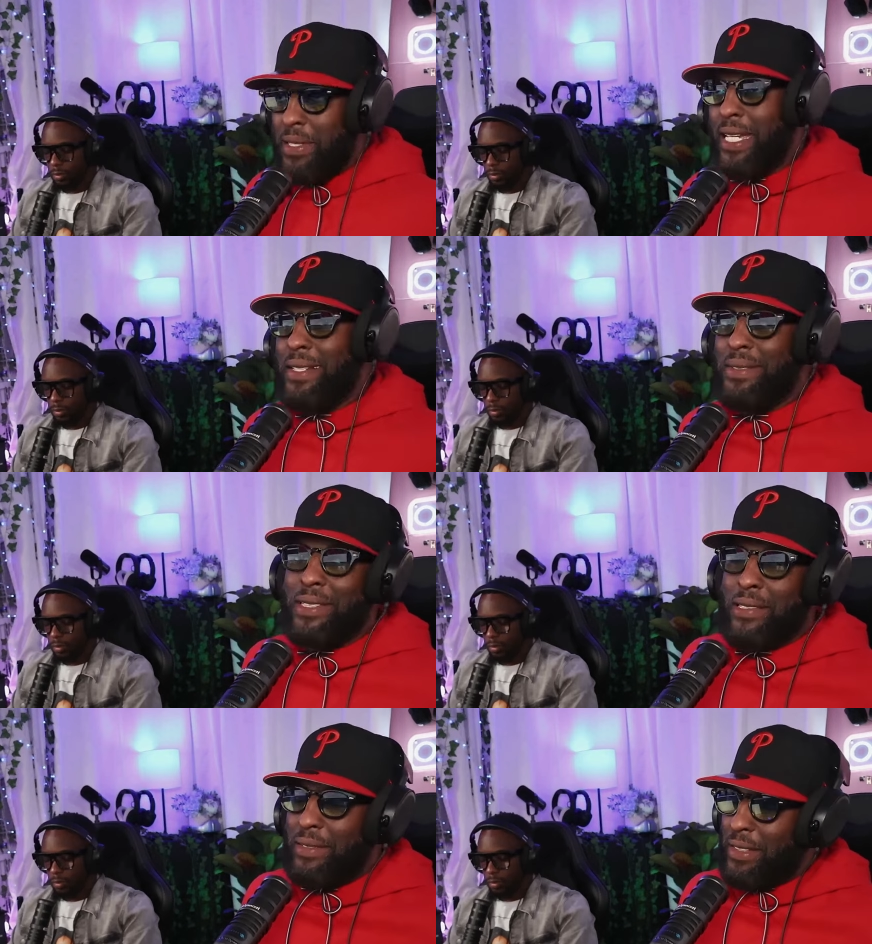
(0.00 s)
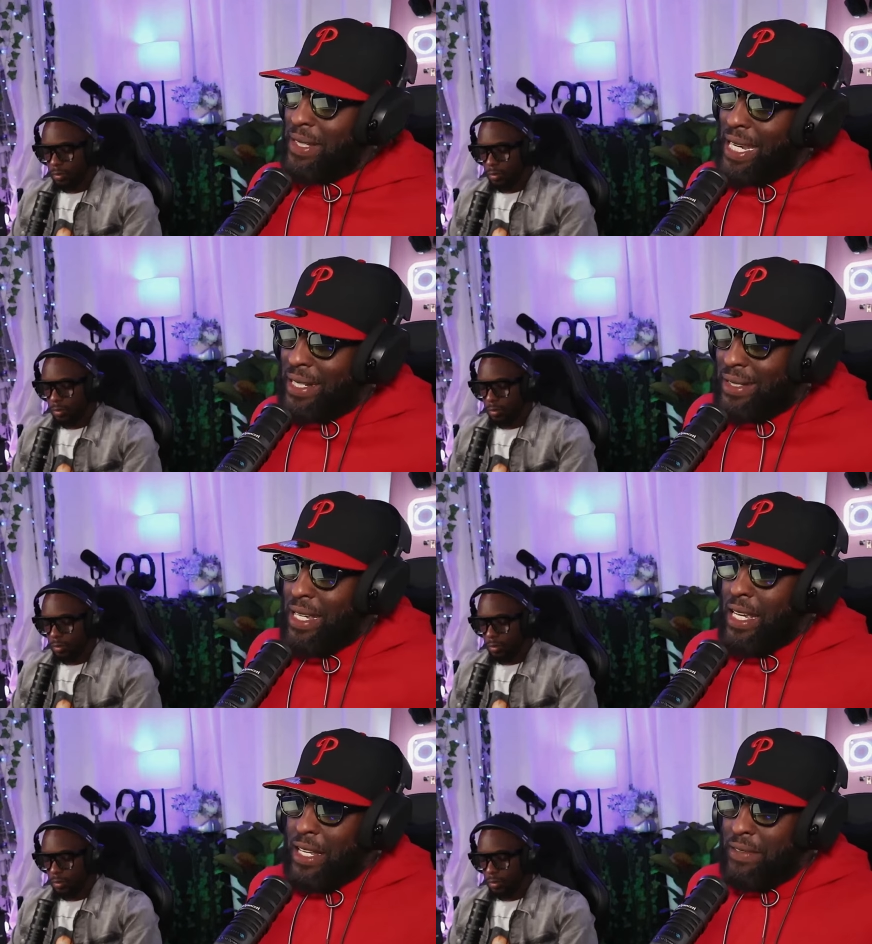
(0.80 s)
Speaker 1: you can't do the if you can't
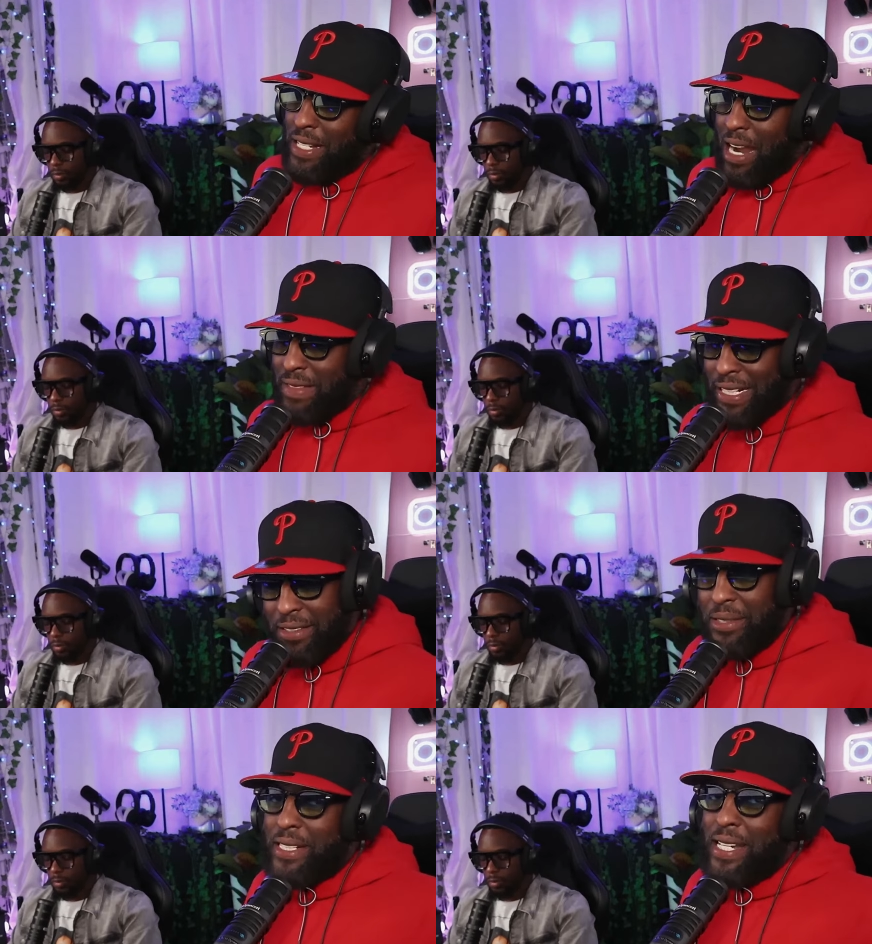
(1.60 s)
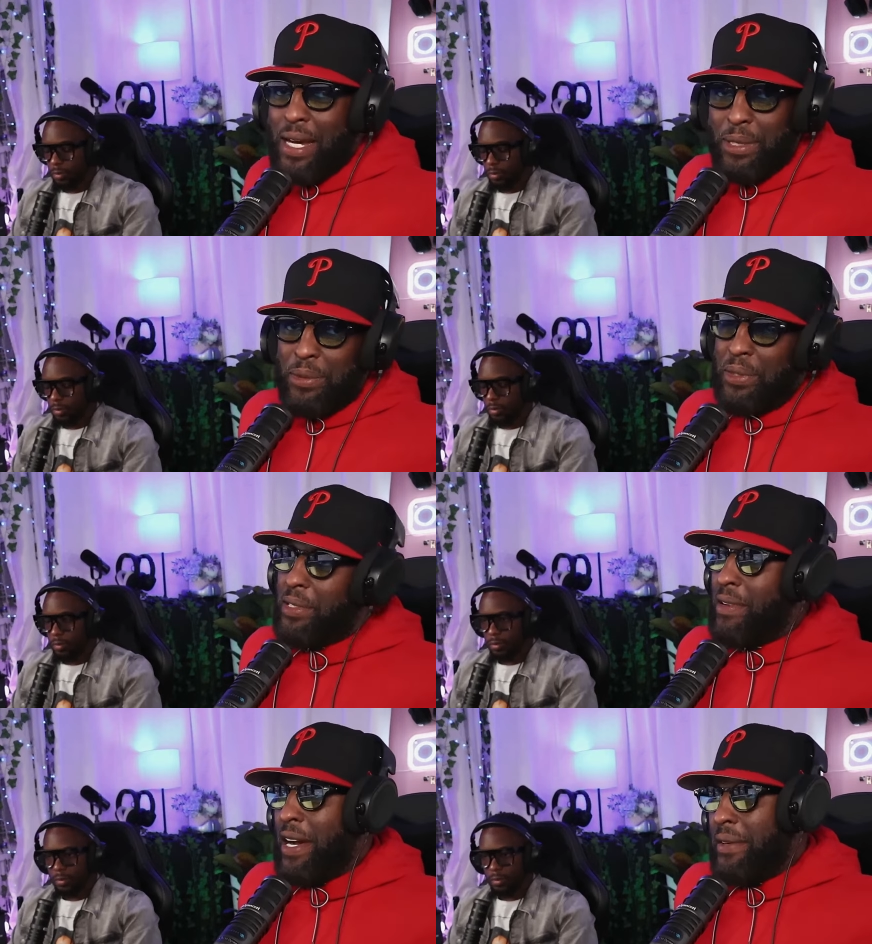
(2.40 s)
if you're not ready to do the time, don't do the
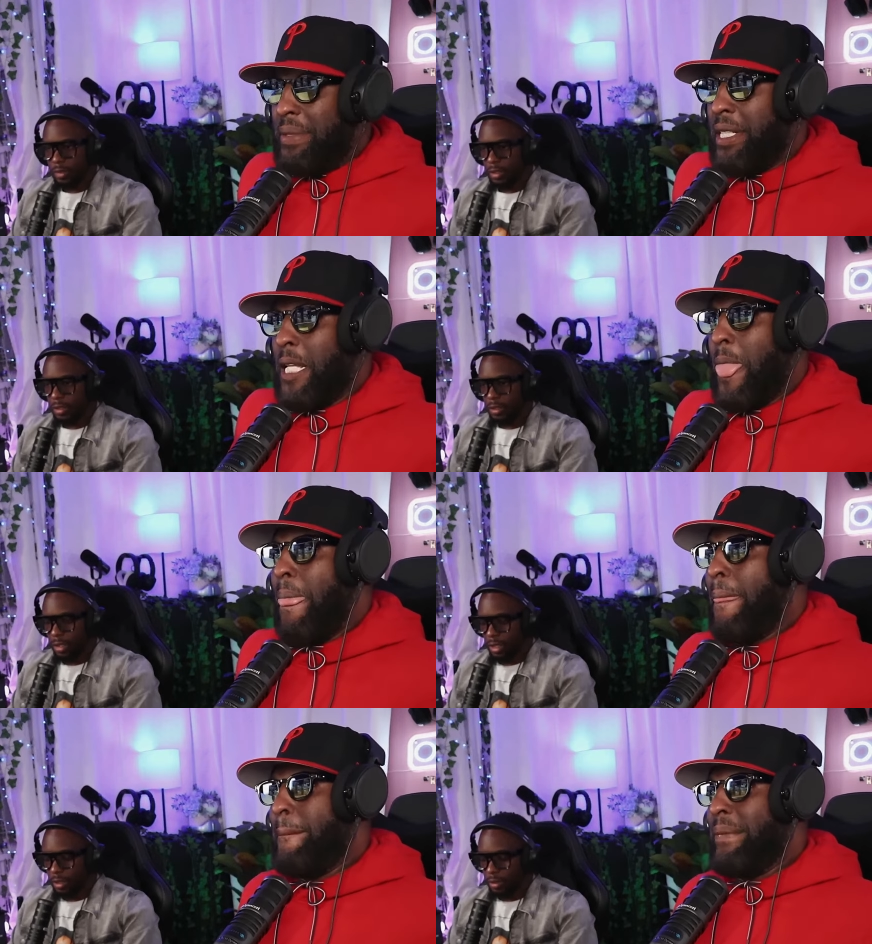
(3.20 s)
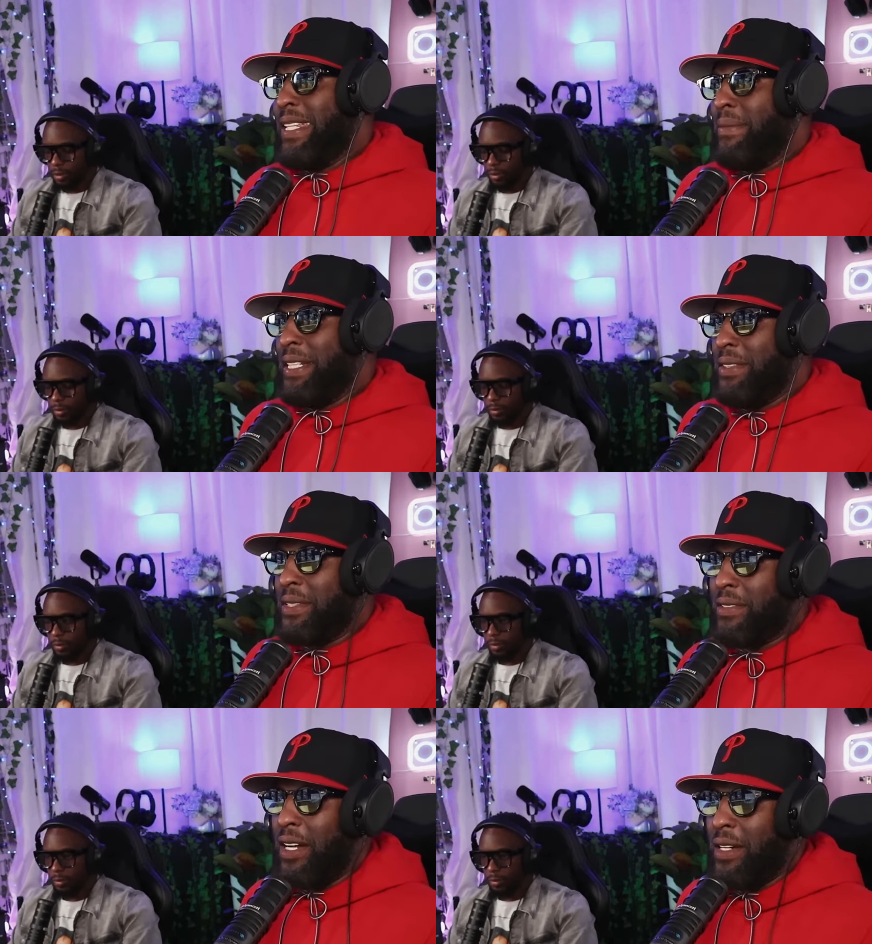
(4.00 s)
crime, man. Exactly. Yeah, I mean, that was a
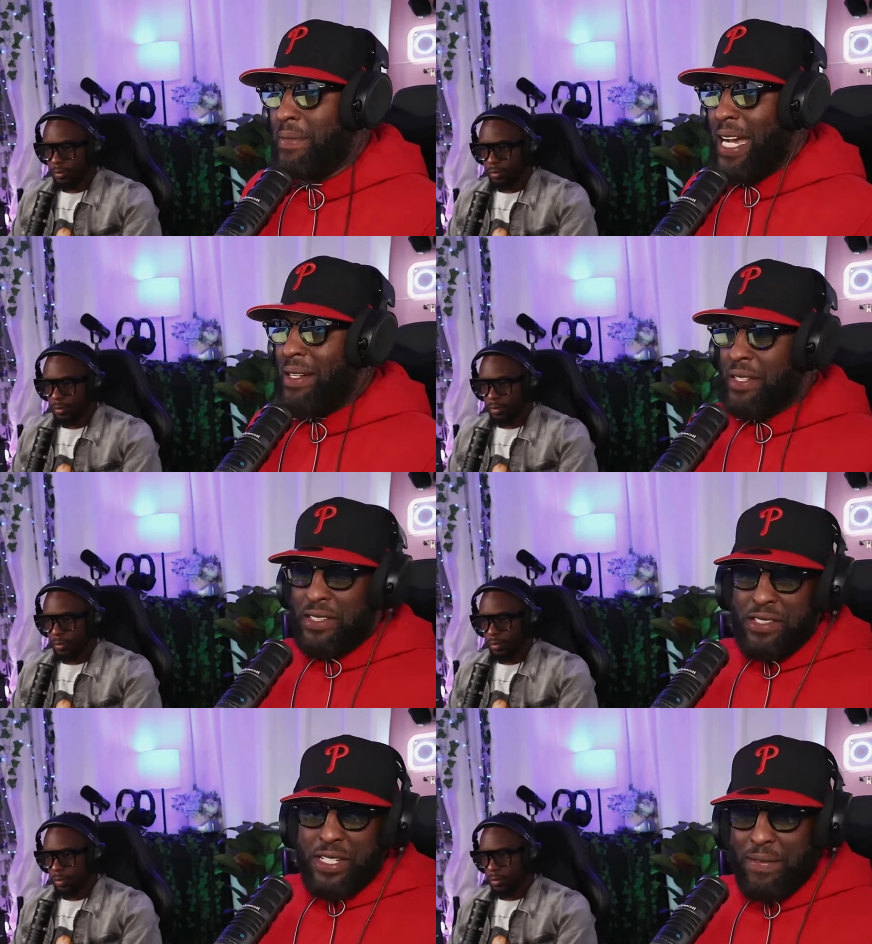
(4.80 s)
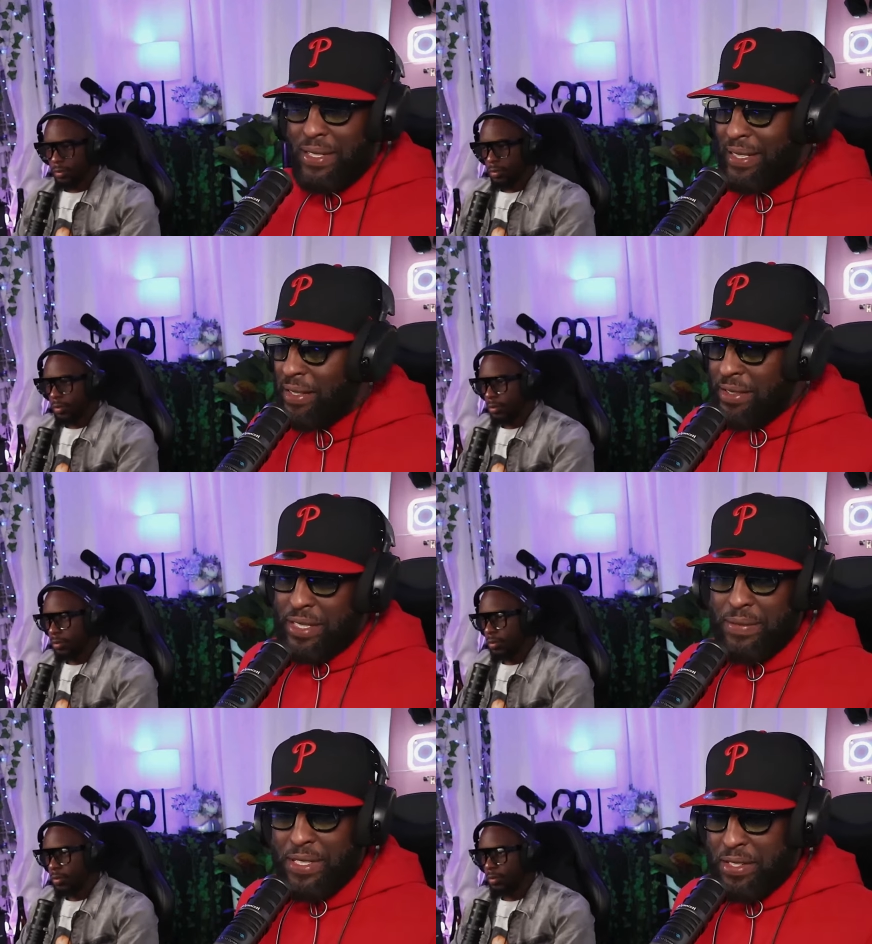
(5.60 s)
crime. I don't care. You 17,
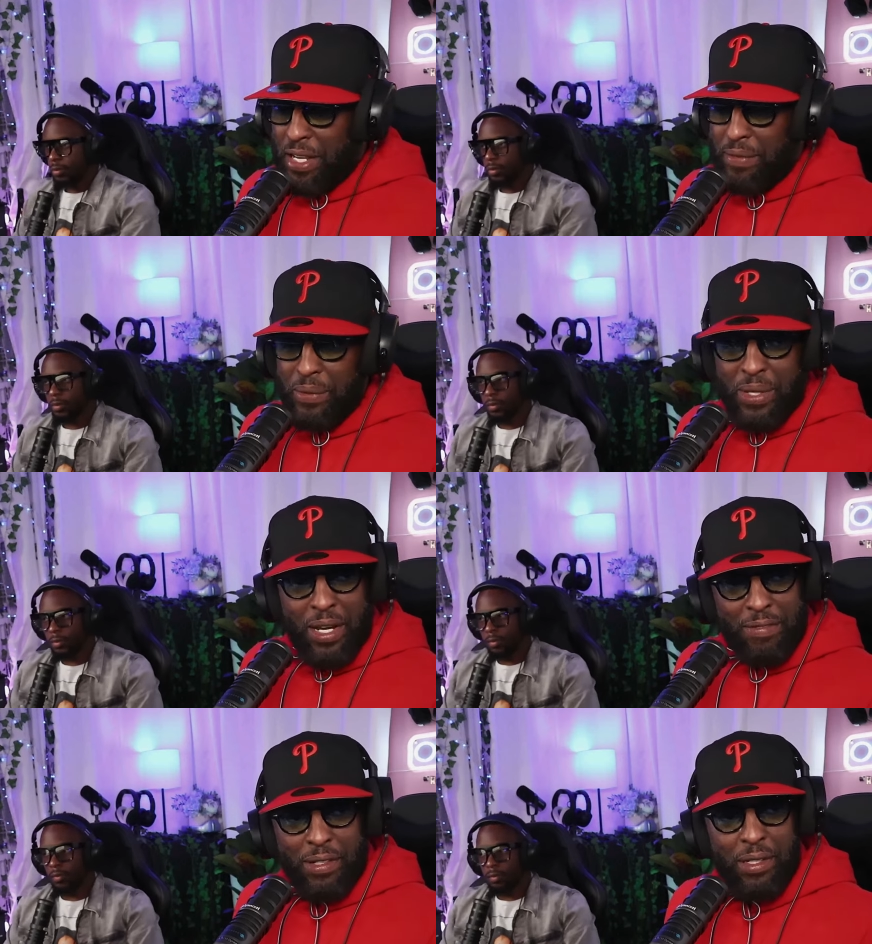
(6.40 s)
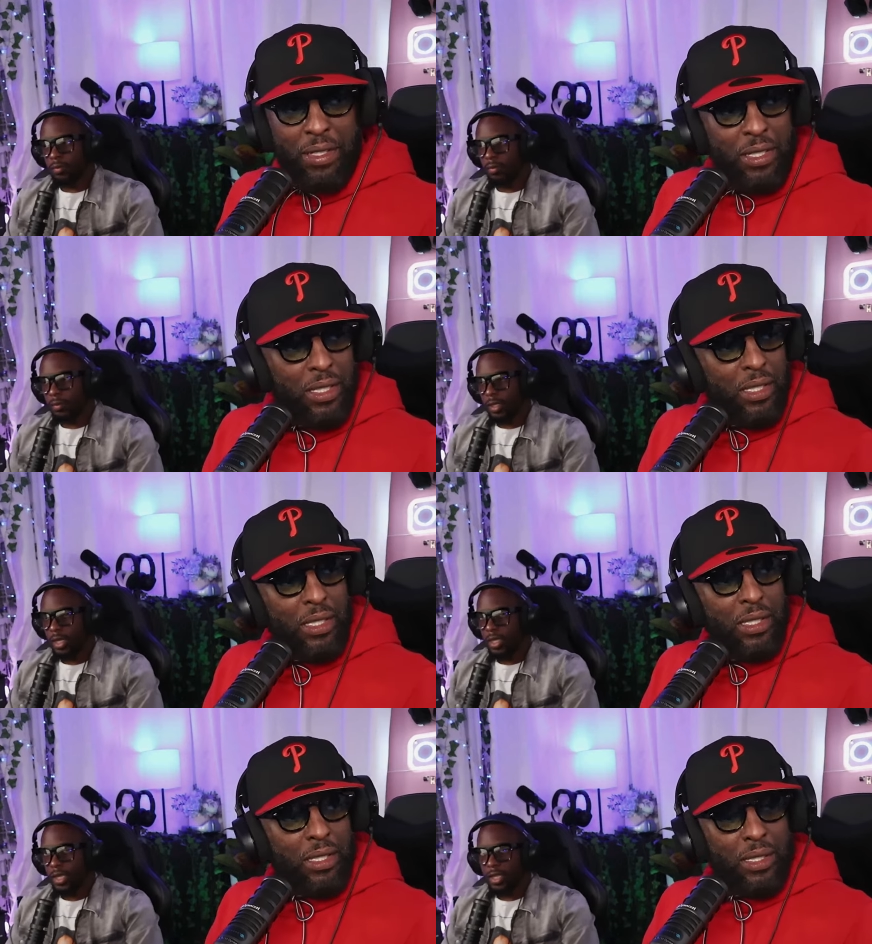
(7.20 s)
77, whatever. And
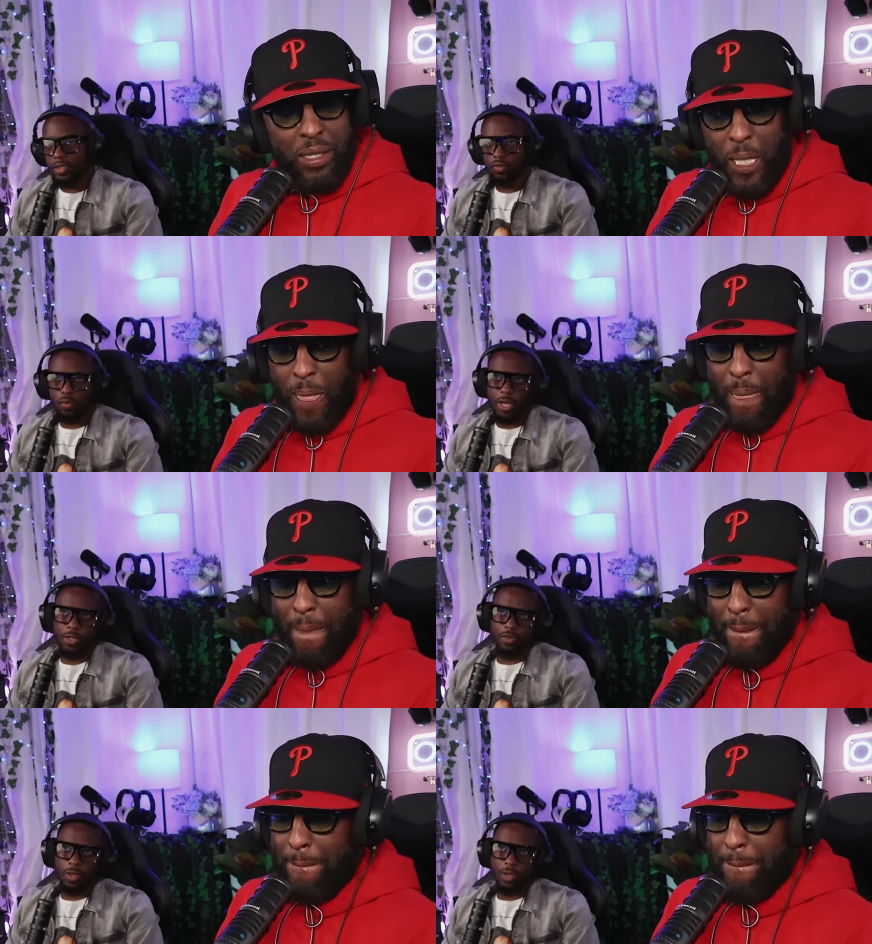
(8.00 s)
again, it's it's.